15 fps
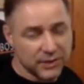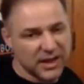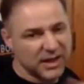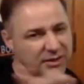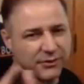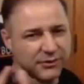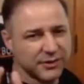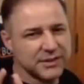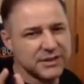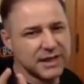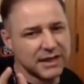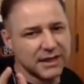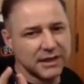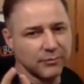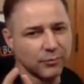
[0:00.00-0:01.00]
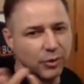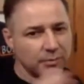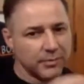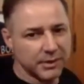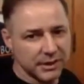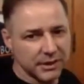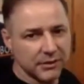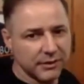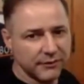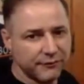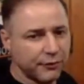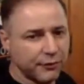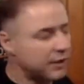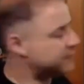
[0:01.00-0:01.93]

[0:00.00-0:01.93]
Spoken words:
I don't think it's that anymore, but for a